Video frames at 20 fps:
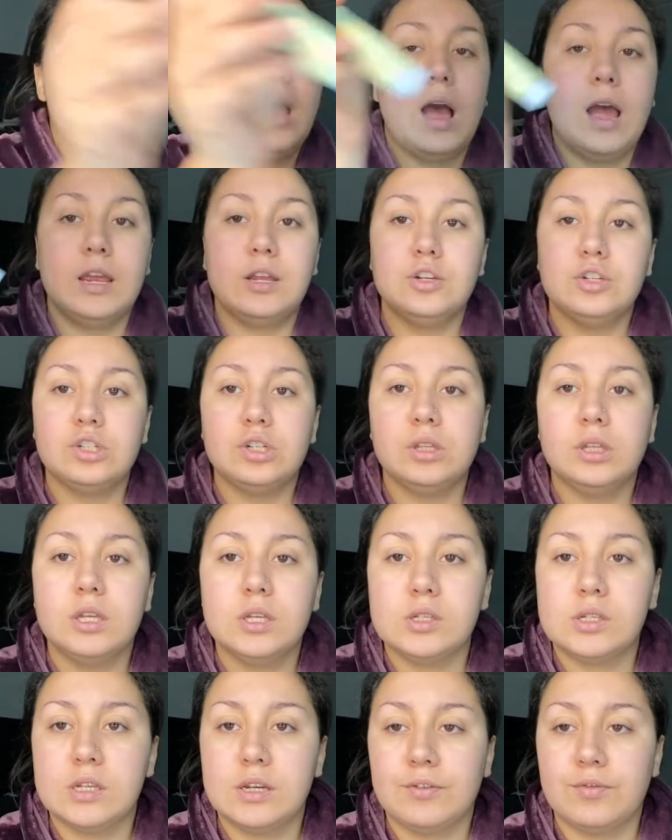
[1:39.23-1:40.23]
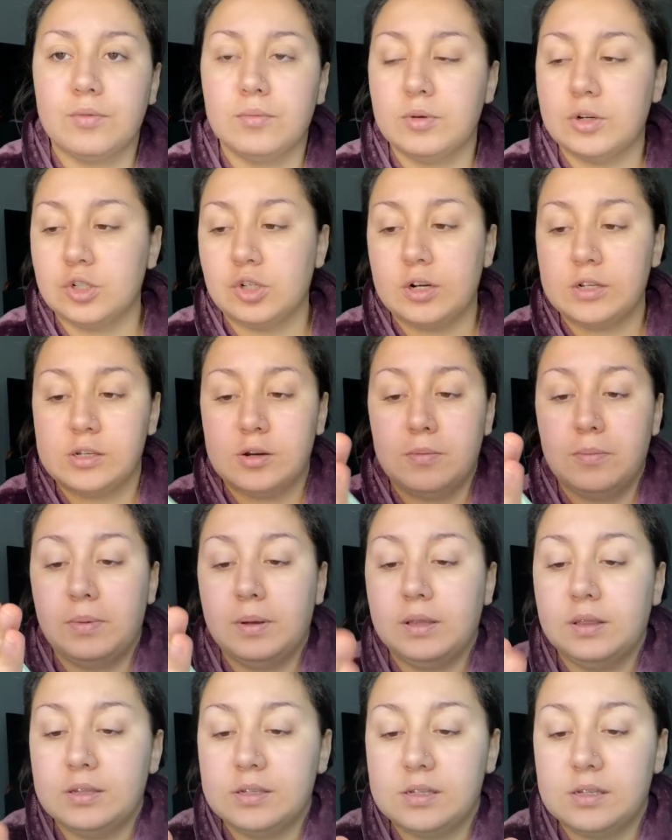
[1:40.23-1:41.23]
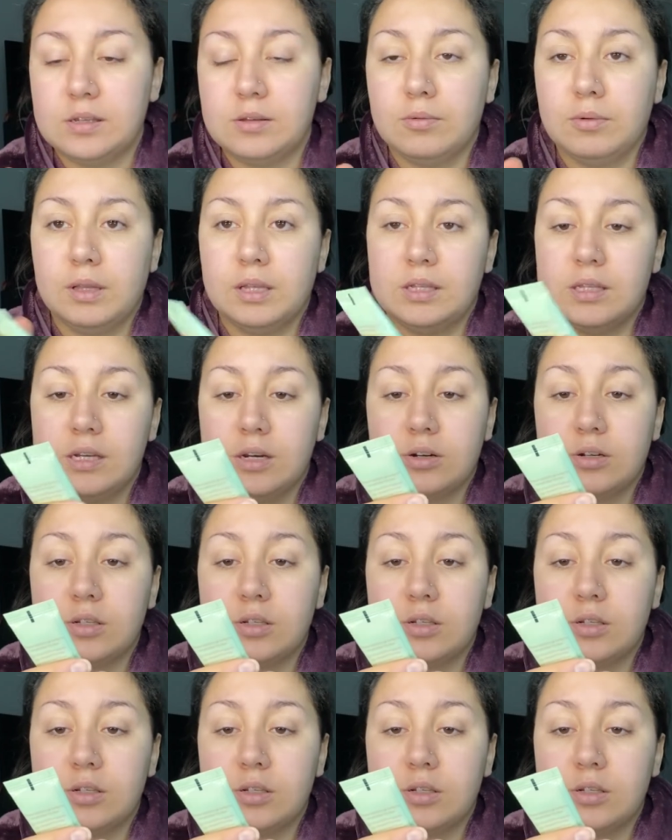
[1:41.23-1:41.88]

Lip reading: I usually use a different moisturizer, but this is the one that's here.